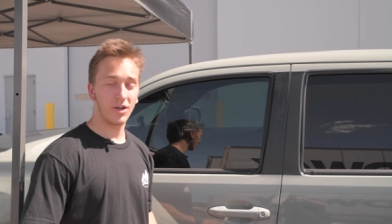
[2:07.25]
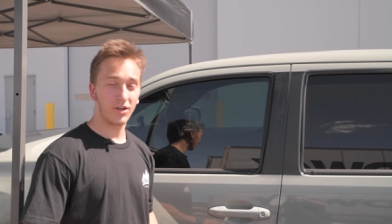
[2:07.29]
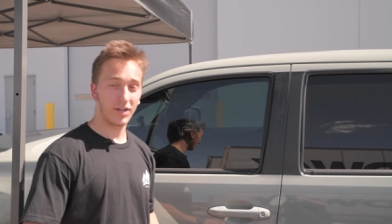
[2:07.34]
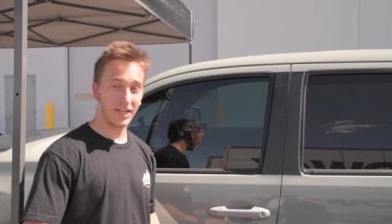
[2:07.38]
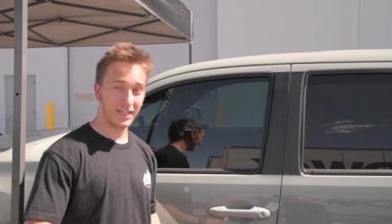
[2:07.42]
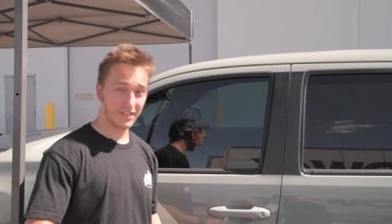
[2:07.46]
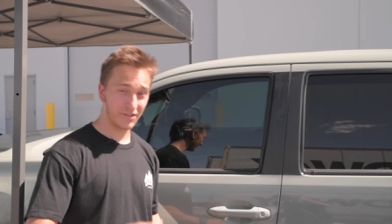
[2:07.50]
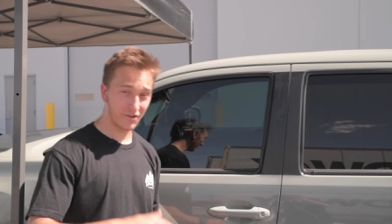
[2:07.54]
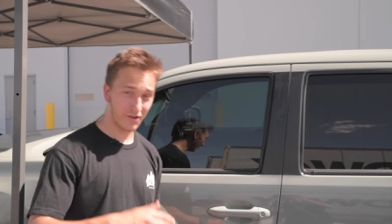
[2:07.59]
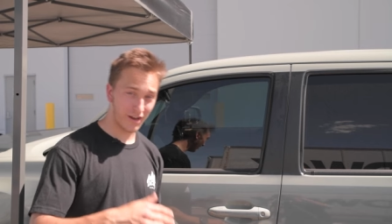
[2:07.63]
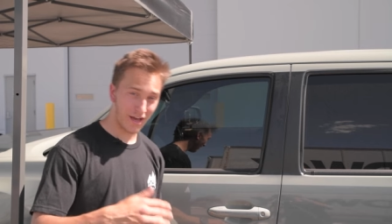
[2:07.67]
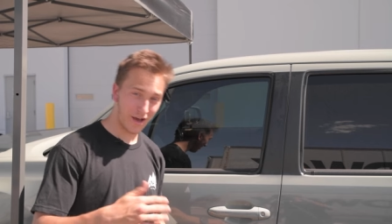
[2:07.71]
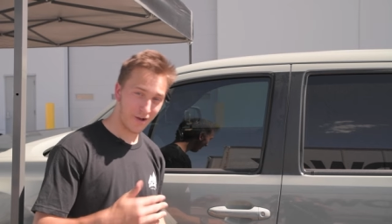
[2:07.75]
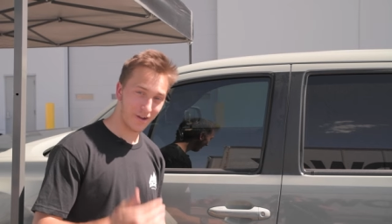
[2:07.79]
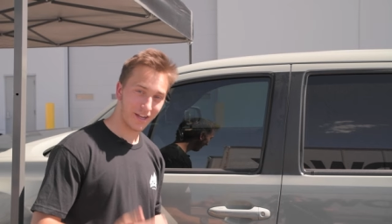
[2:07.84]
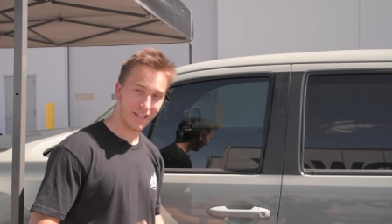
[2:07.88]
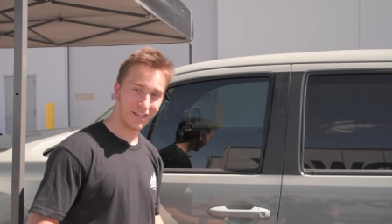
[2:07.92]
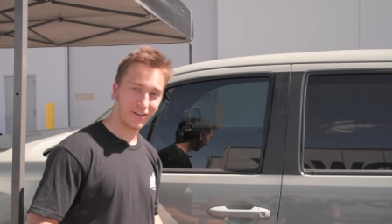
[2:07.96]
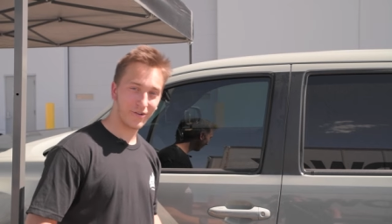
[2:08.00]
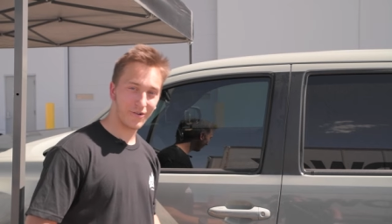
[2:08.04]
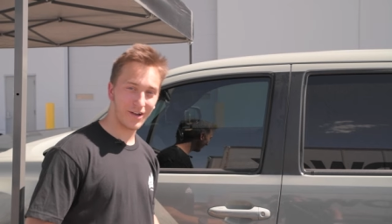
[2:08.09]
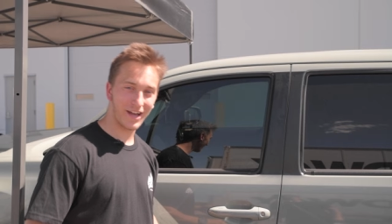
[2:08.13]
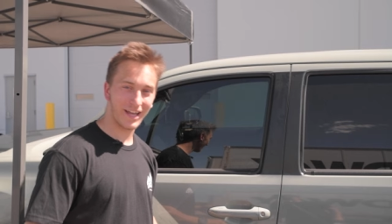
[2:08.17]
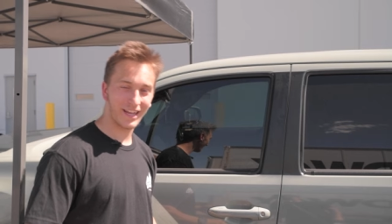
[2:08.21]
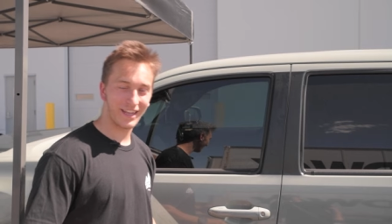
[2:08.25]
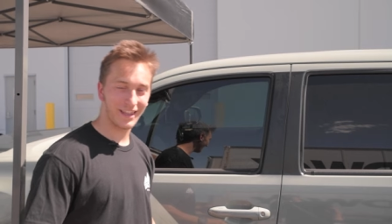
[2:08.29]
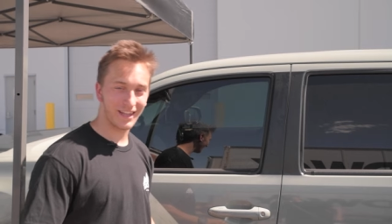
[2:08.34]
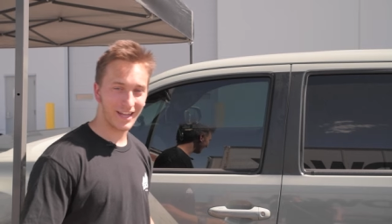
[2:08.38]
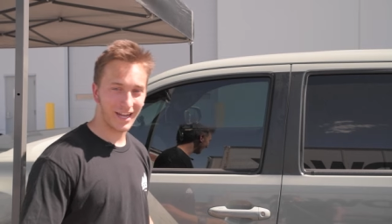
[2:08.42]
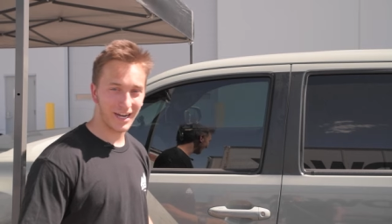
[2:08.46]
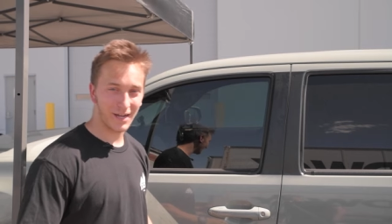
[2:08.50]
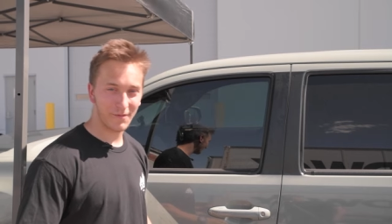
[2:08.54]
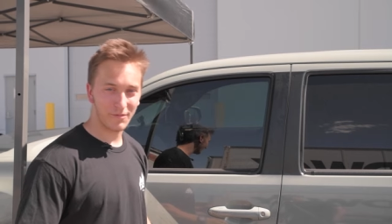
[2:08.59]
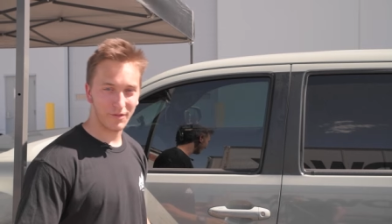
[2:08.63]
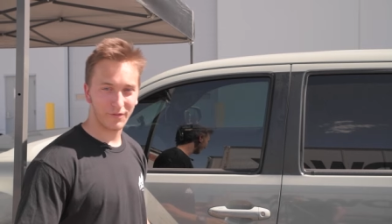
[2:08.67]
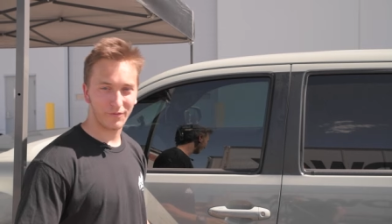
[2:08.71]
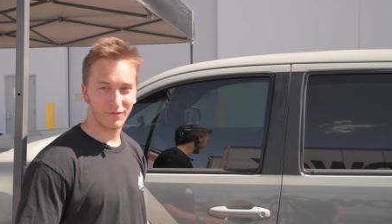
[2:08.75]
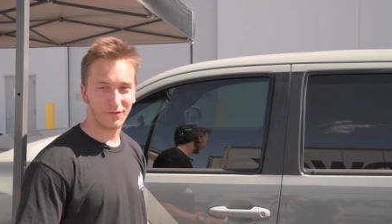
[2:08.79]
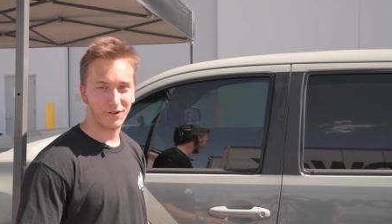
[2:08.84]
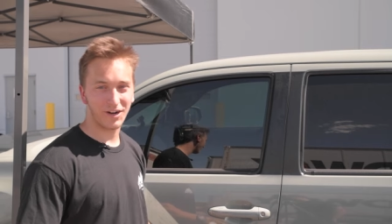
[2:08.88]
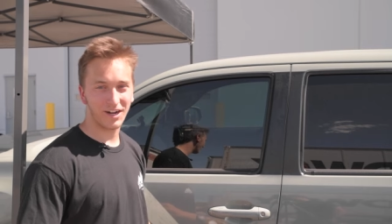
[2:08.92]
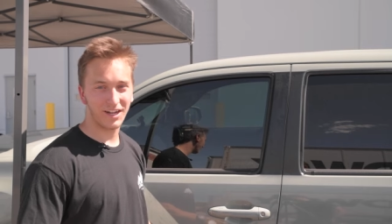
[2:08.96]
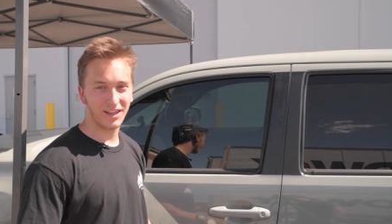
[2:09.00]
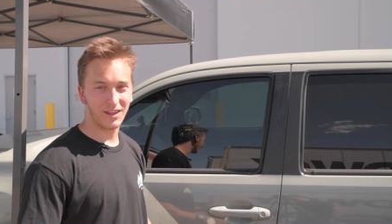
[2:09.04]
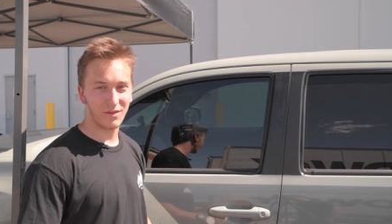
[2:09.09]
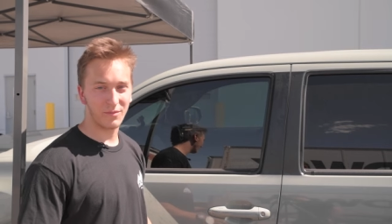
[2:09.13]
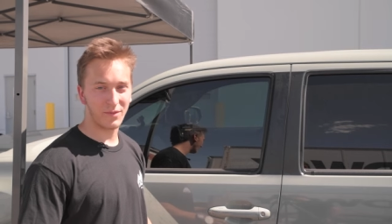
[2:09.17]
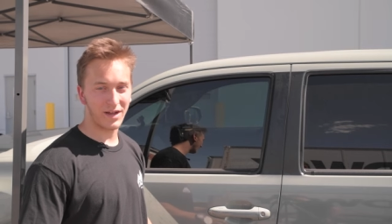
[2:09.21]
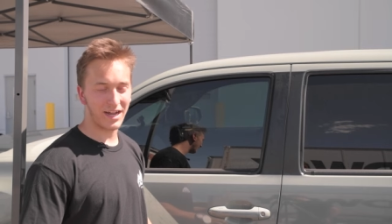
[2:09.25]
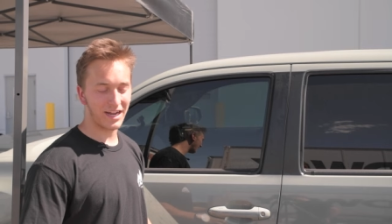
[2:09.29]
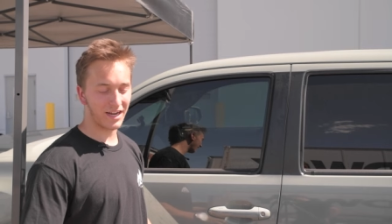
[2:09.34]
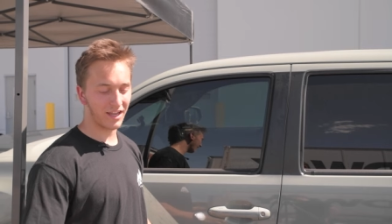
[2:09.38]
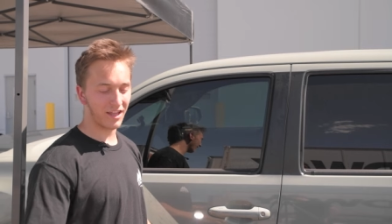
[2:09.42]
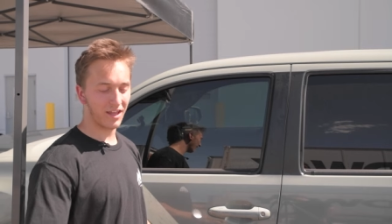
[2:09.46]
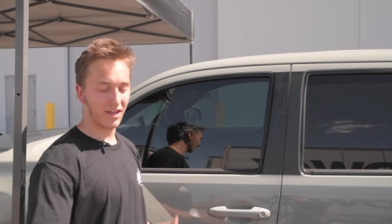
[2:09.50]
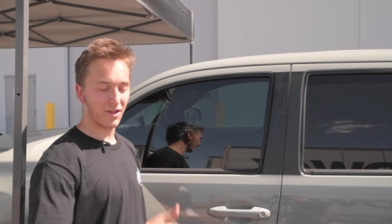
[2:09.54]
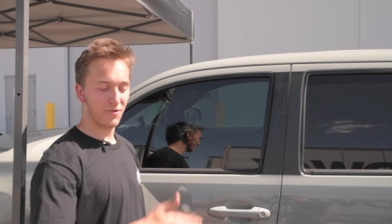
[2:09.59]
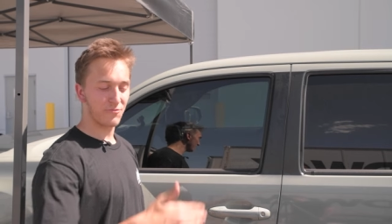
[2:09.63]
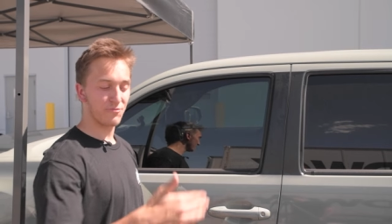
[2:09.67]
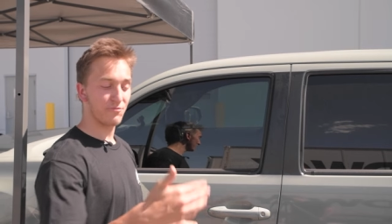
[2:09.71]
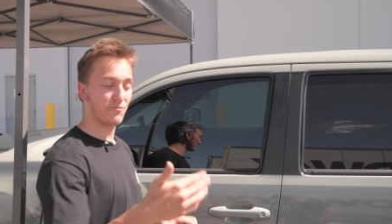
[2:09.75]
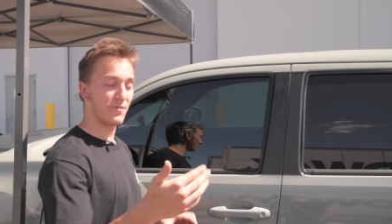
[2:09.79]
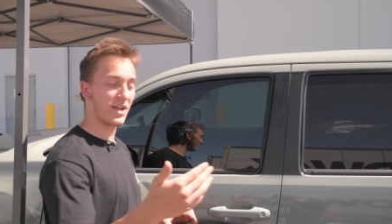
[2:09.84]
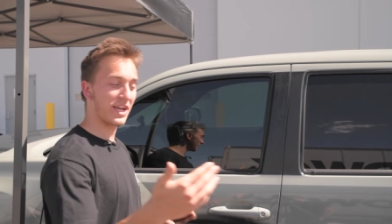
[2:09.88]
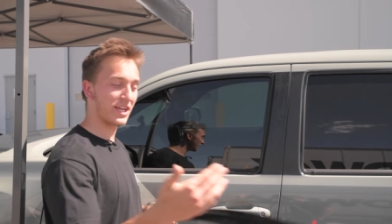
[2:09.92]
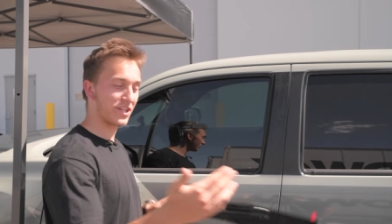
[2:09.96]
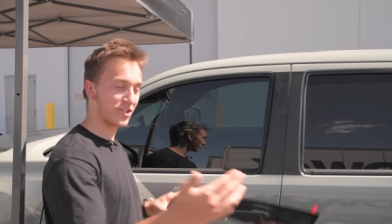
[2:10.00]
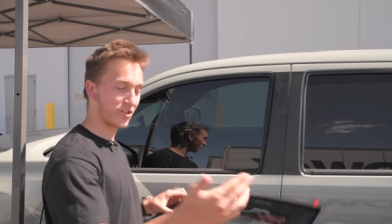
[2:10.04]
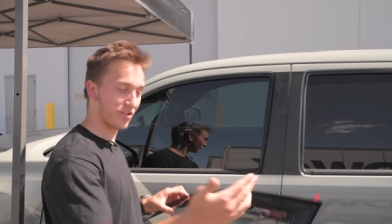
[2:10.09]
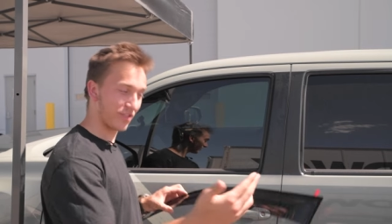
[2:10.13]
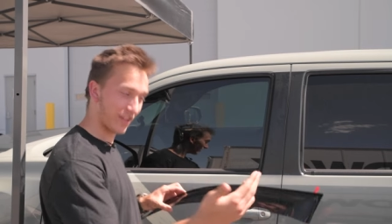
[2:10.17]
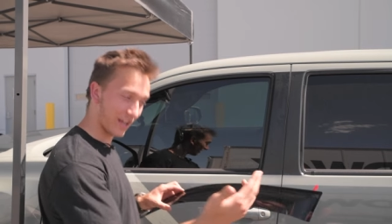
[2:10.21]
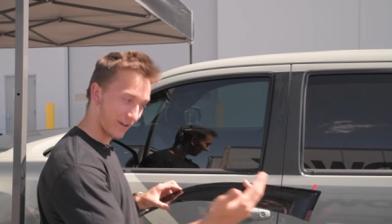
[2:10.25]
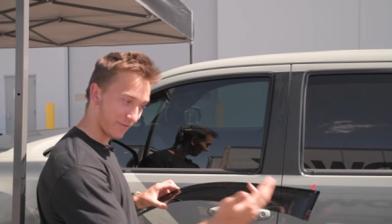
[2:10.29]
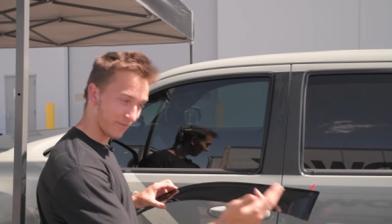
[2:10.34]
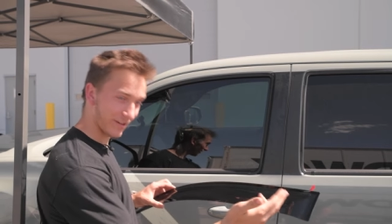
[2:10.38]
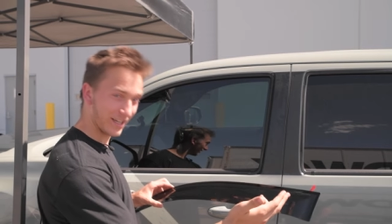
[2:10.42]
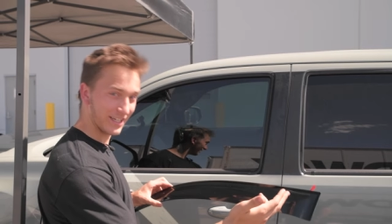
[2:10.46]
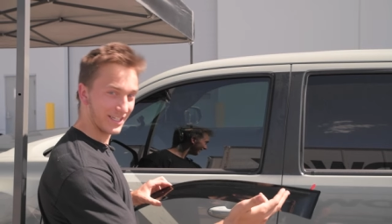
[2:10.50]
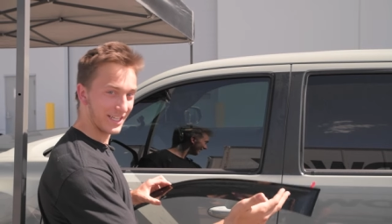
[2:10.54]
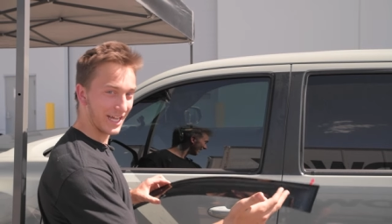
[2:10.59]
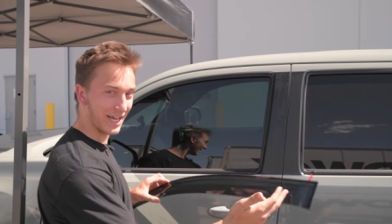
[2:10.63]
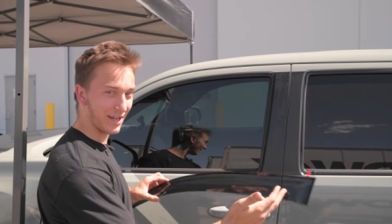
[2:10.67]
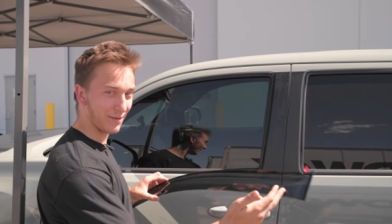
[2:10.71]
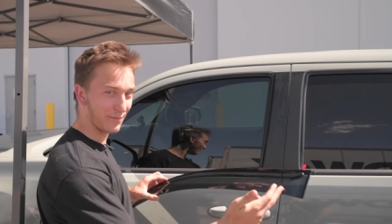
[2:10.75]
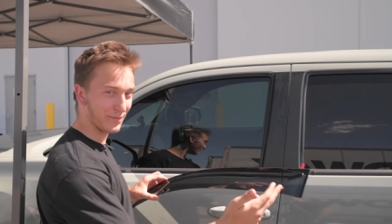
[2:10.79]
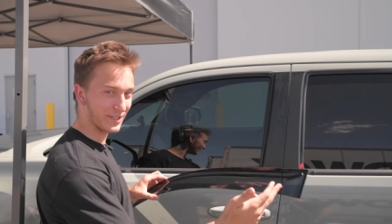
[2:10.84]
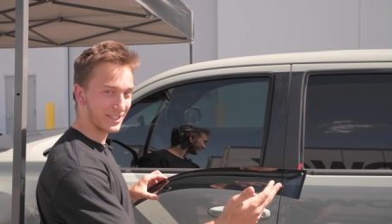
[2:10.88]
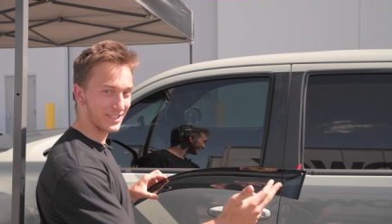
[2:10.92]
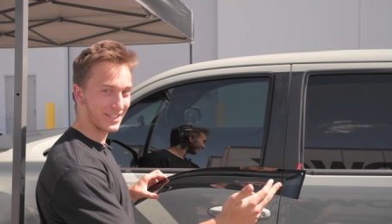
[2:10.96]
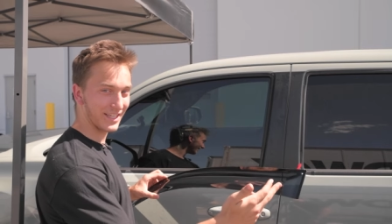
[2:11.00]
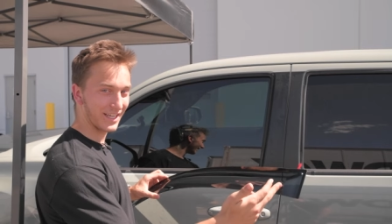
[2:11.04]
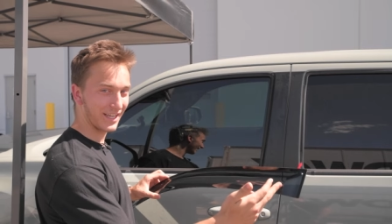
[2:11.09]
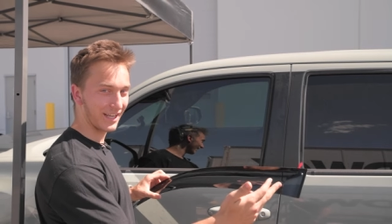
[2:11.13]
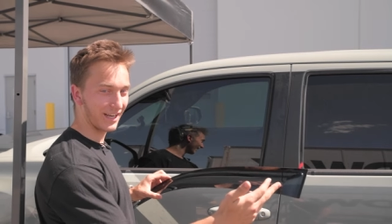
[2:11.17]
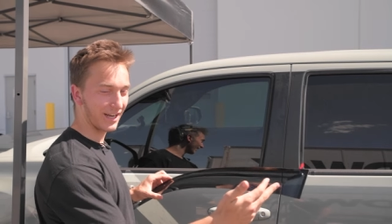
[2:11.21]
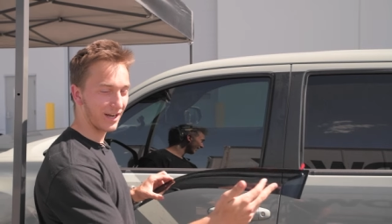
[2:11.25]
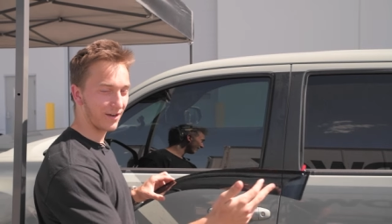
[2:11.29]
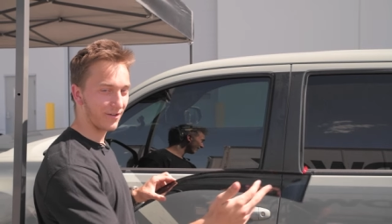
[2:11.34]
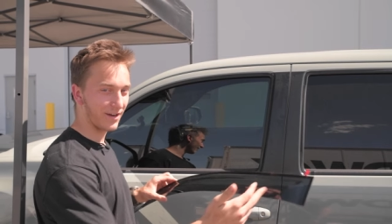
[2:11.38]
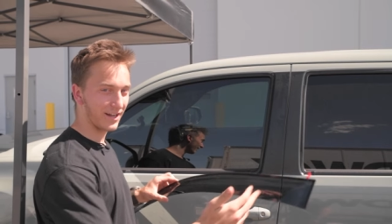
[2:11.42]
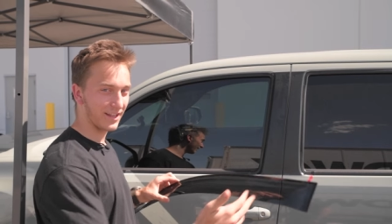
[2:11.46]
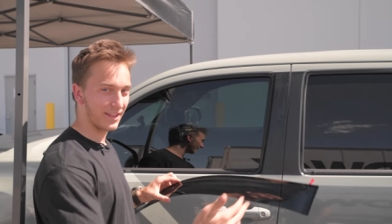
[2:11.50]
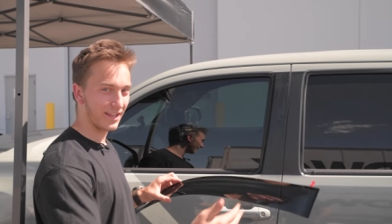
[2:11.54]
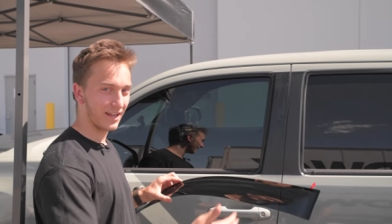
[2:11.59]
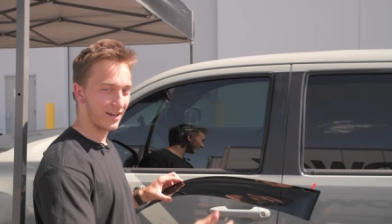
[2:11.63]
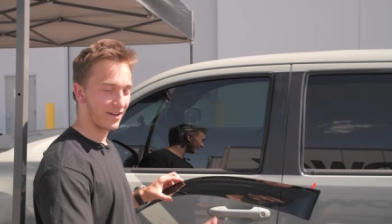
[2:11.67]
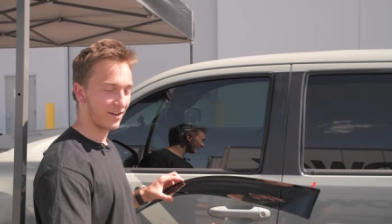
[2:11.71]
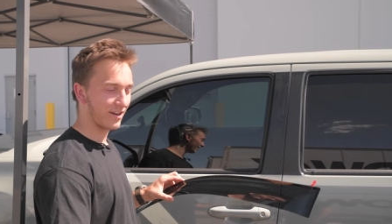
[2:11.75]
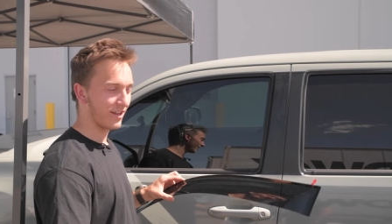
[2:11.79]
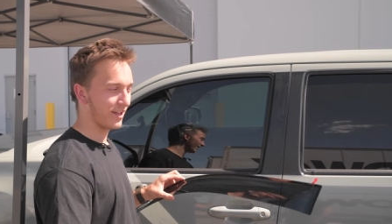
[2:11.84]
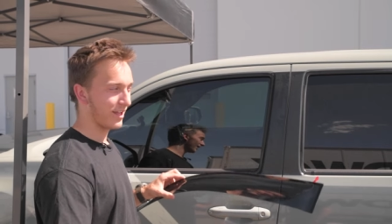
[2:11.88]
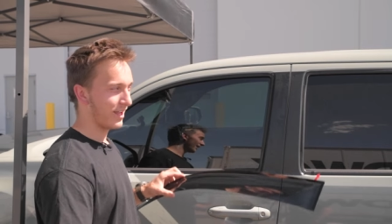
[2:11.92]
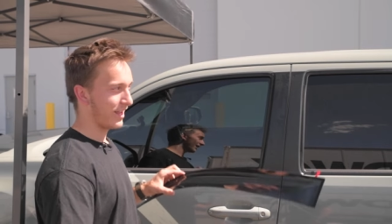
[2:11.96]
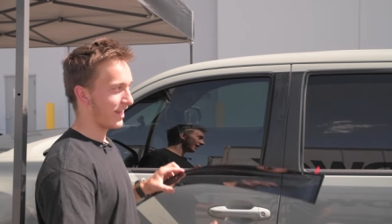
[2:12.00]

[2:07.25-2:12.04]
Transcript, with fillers: Okay, so now I can go ahead and line up the front and the back, make sure that red tab is sticking out right there.